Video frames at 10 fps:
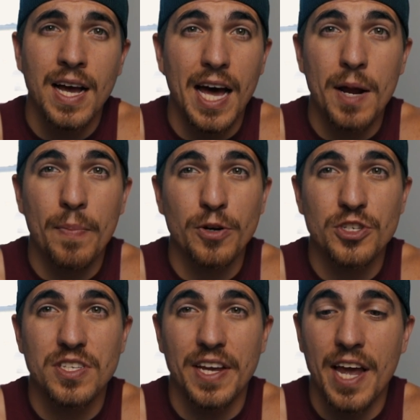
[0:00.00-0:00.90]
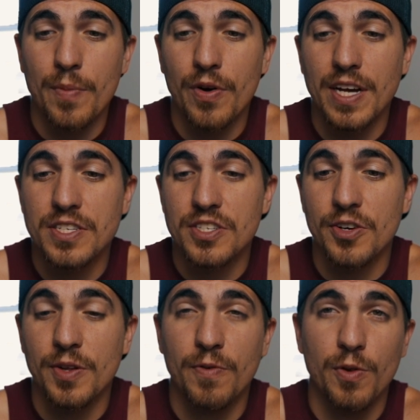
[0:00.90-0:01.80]
I didn't purchase the camera
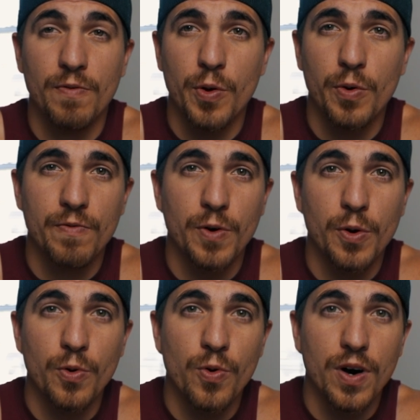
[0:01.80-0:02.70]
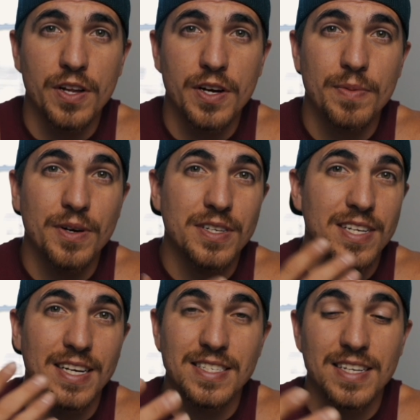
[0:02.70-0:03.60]
necessarily for the photo, photo quality
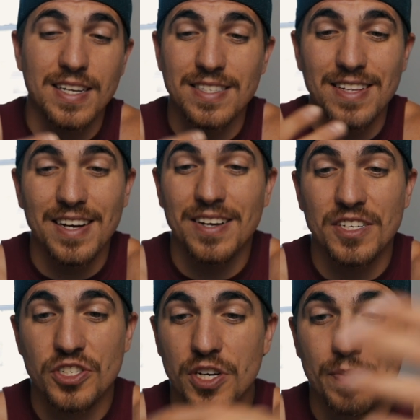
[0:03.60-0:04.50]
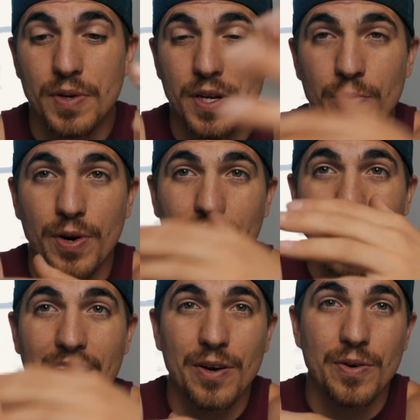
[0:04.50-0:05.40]
because like I said it's not going to jump anywhere
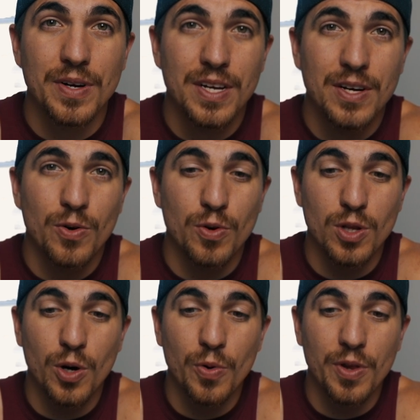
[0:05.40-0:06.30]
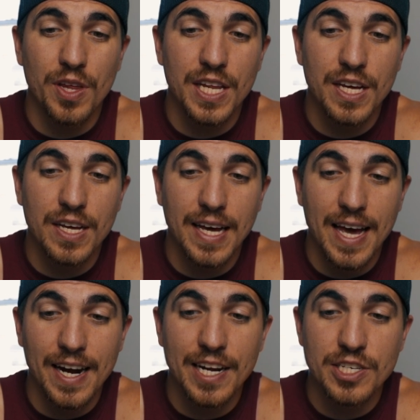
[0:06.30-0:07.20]
higher or lower than the uh,
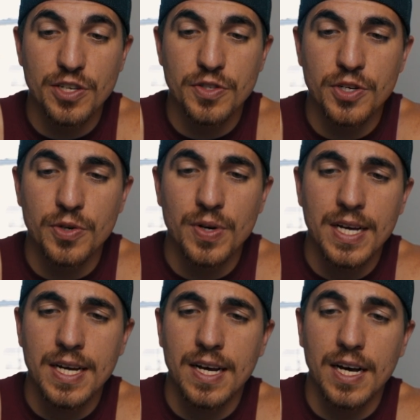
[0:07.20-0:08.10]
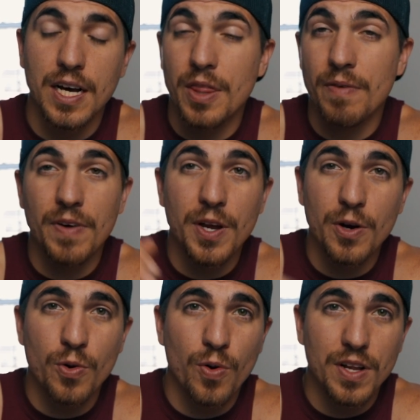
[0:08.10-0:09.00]
Canon SL2. Uh, the
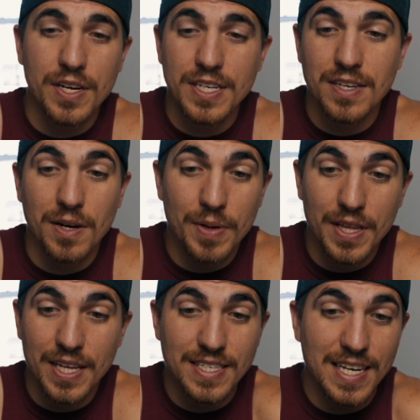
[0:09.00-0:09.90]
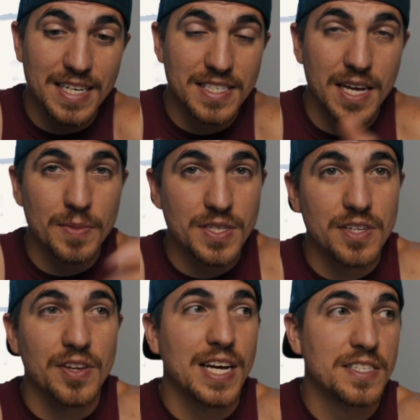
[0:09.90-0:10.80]
video quality is going to be the exact same. It
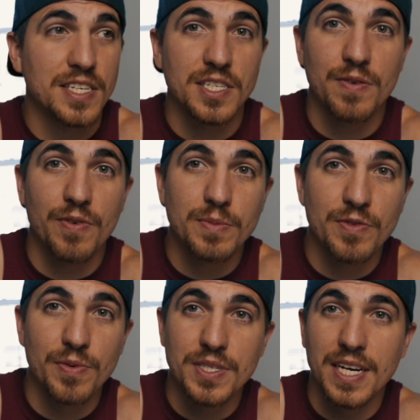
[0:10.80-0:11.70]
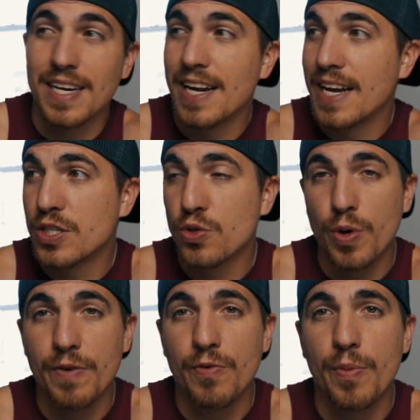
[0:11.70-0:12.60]
still has 60 frames per second and
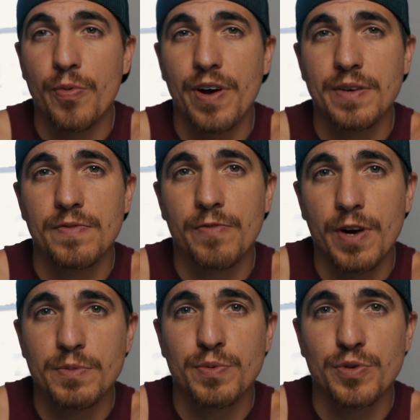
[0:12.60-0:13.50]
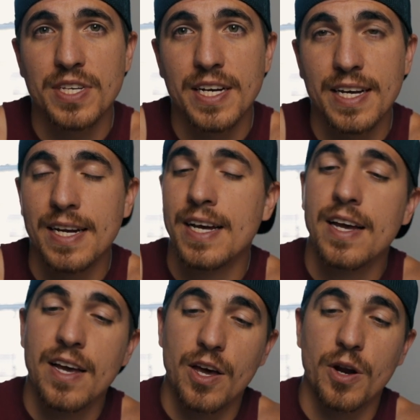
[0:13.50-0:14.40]
24 frames per second.
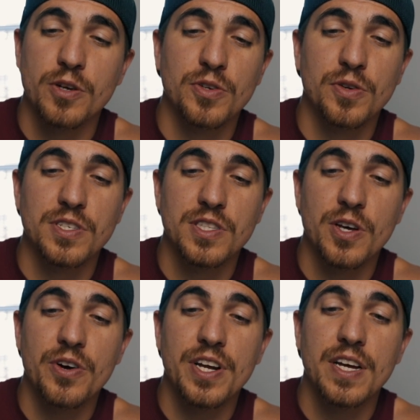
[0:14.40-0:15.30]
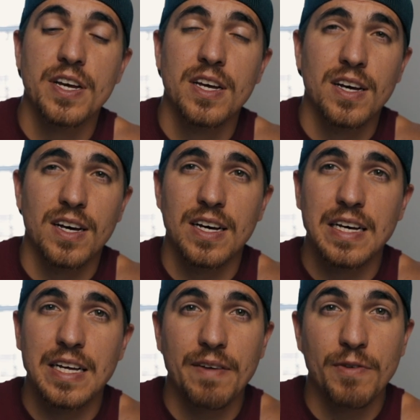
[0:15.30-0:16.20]
It also does 30
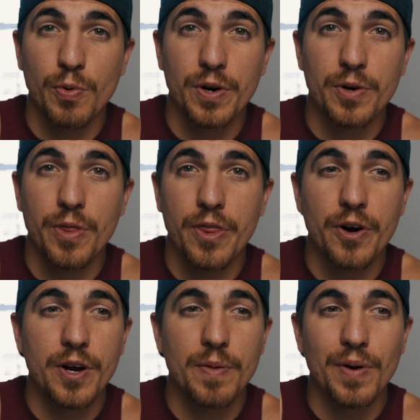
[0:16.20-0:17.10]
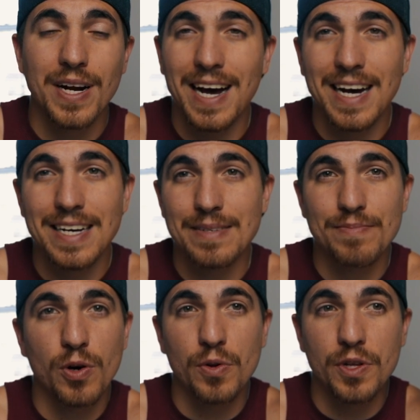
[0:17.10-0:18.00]
uh, if you want to do 30 but
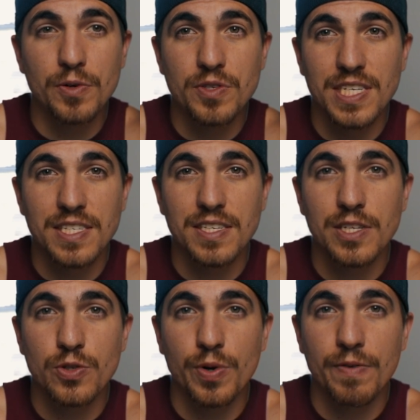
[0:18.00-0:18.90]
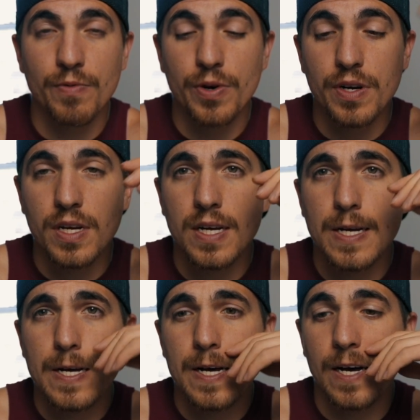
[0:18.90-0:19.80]
I only use 60 and 24.
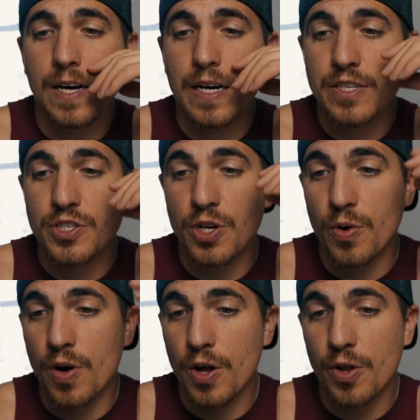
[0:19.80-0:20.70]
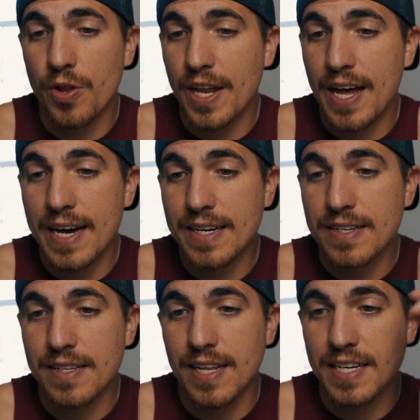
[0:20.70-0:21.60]
Uh, so other than
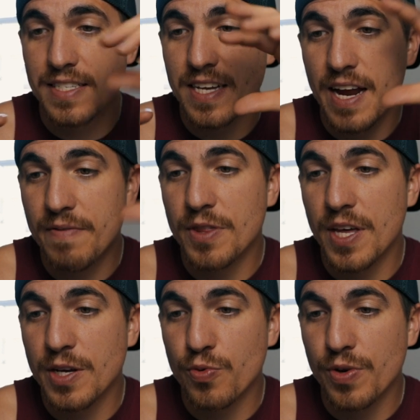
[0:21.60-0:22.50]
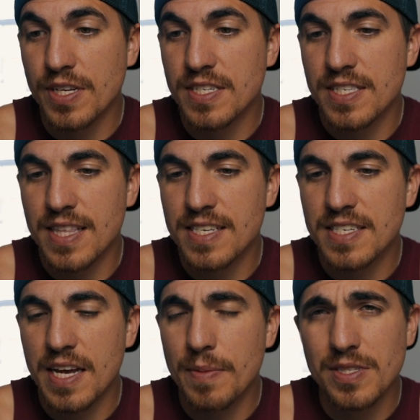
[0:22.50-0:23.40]
that, like I said, everything really stayed the
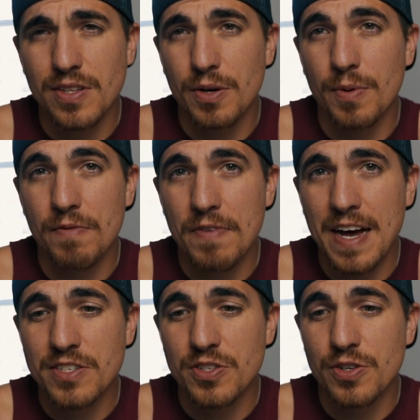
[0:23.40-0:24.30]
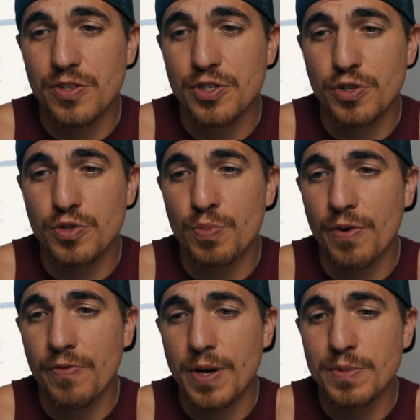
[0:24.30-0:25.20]
same. It's a little bit faster, shoots
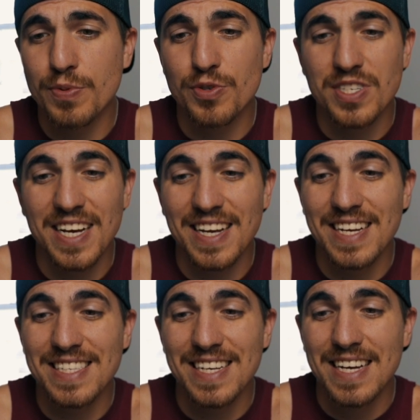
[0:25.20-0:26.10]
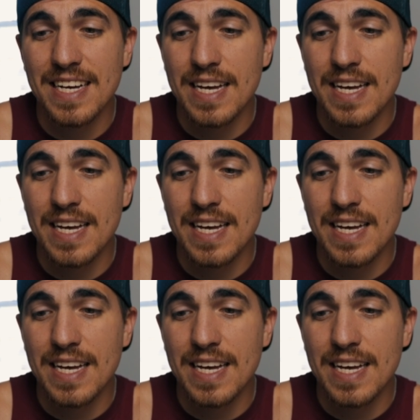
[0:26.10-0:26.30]
more frames per second,